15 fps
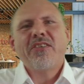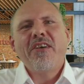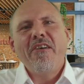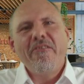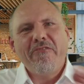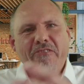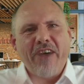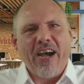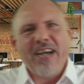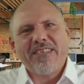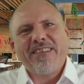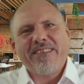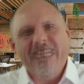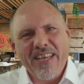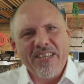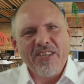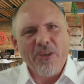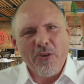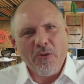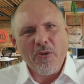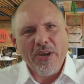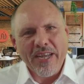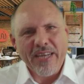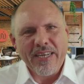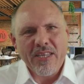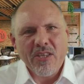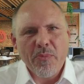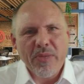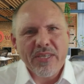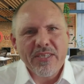faster than the overhead in the
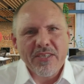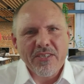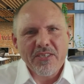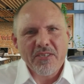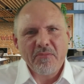business.